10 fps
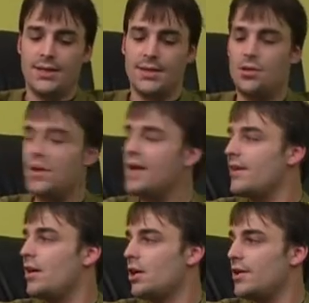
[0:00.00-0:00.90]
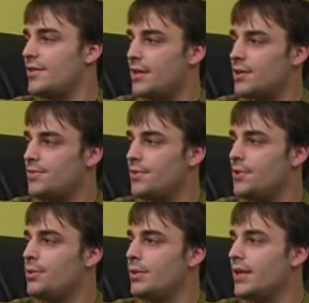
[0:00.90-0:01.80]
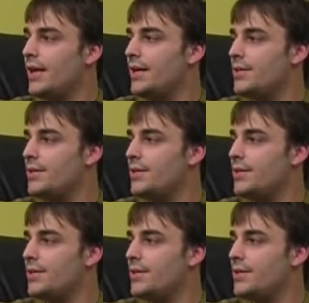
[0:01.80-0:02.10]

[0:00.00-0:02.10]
the correct architecture for doing that.